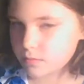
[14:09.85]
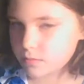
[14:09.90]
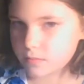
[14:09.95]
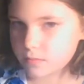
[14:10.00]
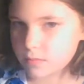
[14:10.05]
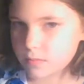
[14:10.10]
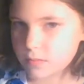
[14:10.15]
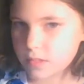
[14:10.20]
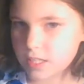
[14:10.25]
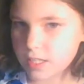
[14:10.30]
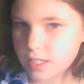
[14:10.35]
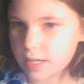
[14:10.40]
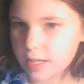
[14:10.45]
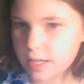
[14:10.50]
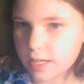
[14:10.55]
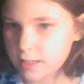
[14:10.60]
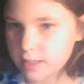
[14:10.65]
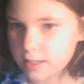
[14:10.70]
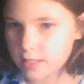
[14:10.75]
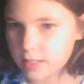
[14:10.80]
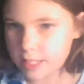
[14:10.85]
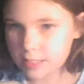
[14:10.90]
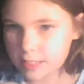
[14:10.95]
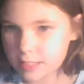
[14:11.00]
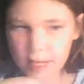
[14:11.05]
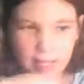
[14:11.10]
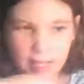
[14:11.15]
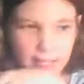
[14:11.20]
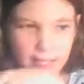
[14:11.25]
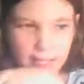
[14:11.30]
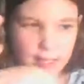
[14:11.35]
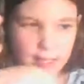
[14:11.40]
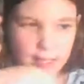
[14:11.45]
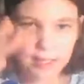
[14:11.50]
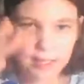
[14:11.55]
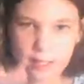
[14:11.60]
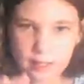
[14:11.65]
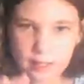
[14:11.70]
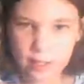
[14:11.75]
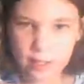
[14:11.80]
And then I take my
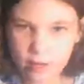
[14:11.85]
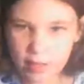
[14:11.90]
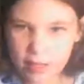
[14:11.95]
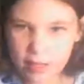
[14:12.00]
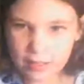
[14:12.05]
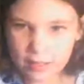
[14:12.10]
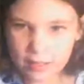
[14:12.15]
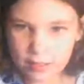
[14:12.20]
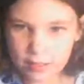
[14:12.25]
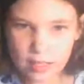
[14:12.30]
hand and go like,